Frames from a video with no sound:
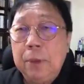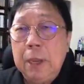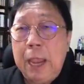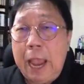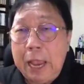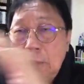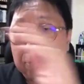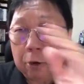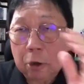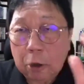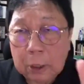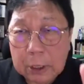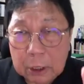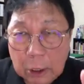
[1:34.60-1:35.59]
and you
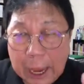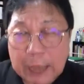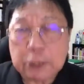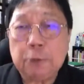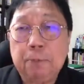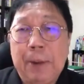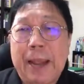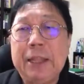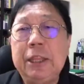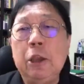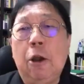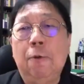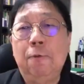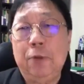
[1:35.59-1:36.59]
catch plenty
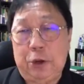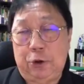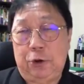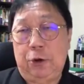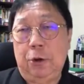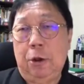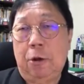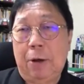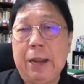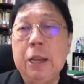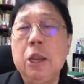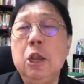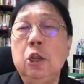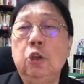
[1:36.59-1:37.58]
of fish. All right,
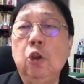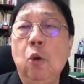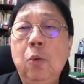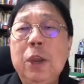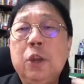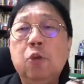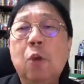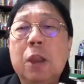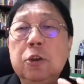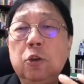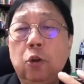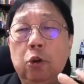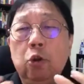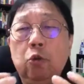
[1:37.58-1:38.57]
so which one
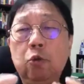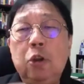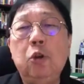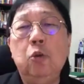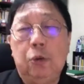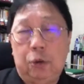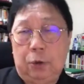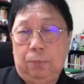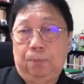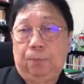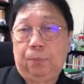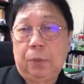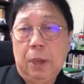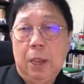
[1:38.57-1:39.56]
should you use?
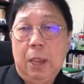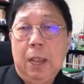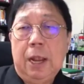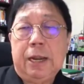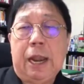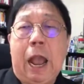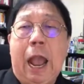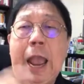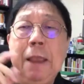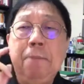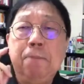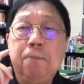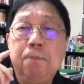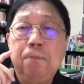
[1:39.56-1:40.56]
Now,
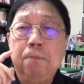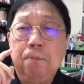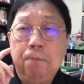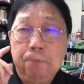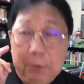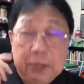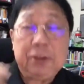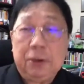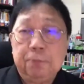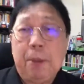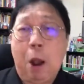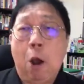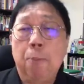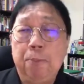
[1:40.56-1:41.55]
this is
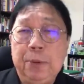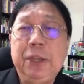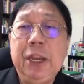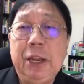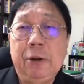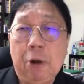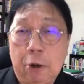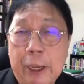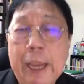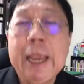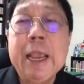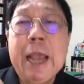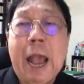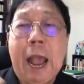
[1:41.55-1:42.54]
my opinion. Okay,
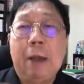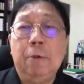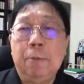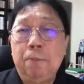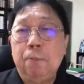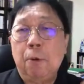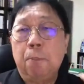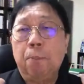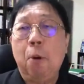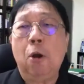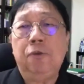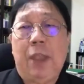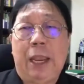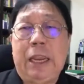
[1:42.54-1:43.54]
I would
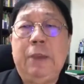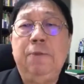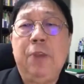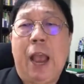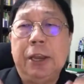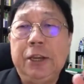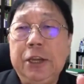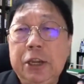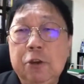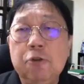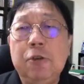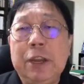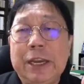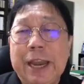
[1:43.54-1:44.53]
propose that if you are
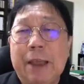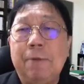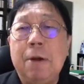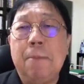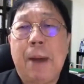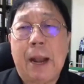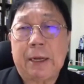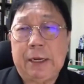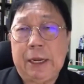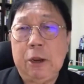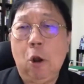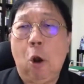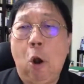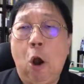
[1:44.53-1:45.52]
new in network
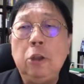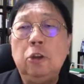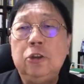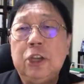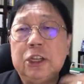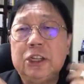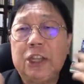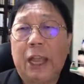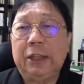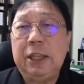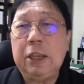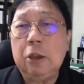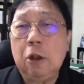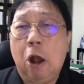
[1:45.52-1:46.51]
marketing or you're just
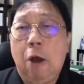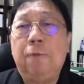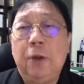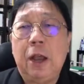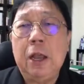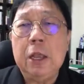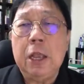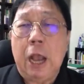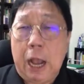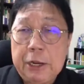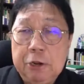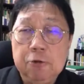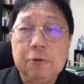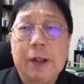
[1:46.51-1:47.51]
starting off a
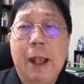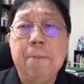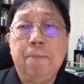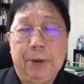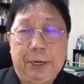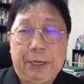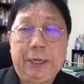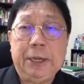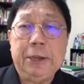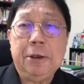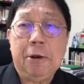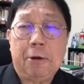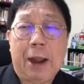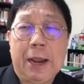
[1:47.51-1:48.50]
new company,
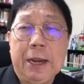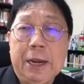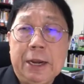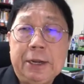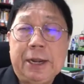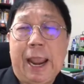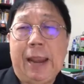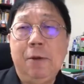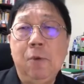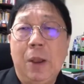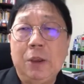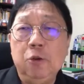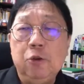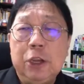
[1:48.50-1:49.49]
all right, then
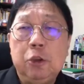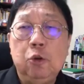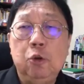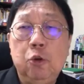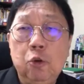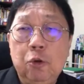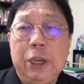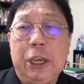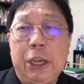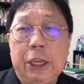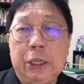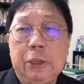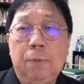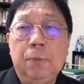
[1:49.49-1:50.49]
what you need to do is